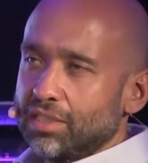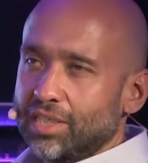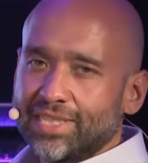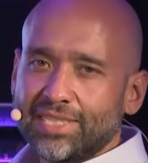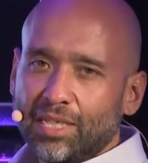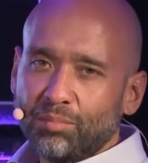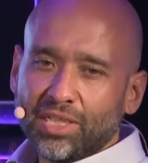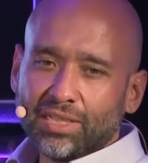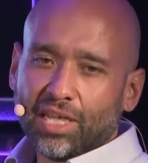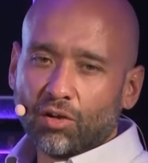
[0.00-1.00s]

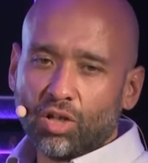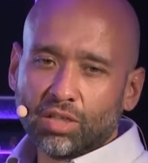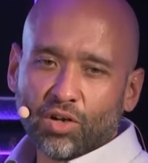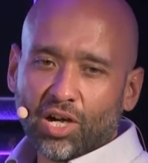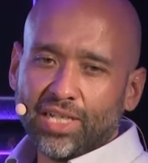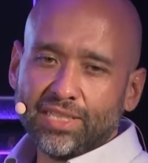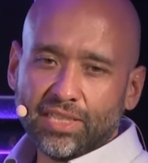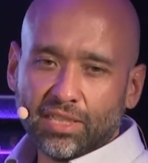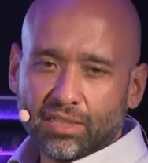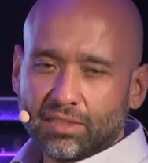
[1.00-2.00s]
accepting that all of our
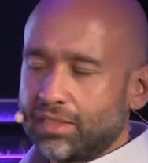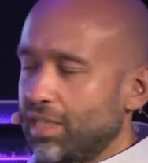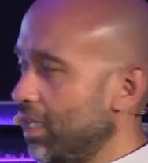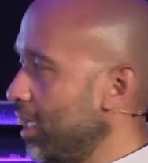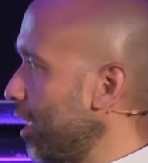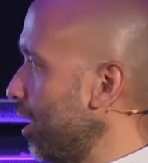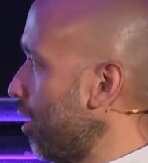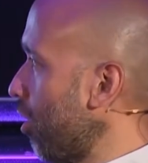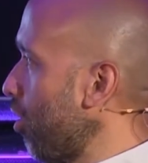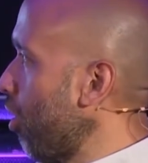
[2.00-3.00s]
ideas
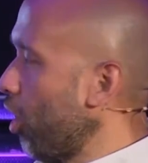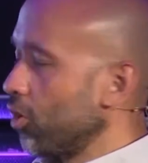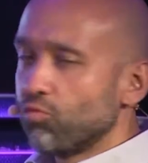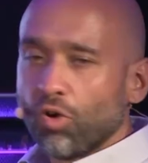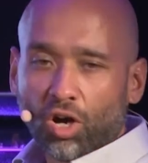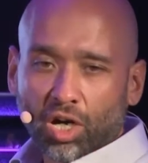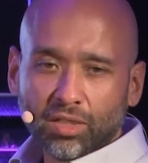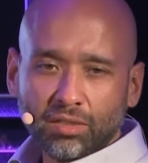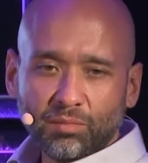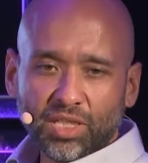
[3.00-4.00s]
are
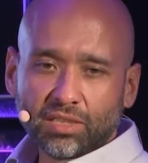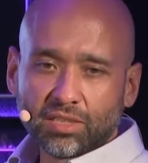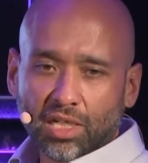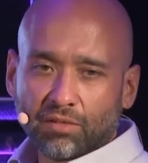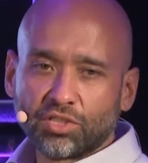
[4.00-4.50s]
wrong because none of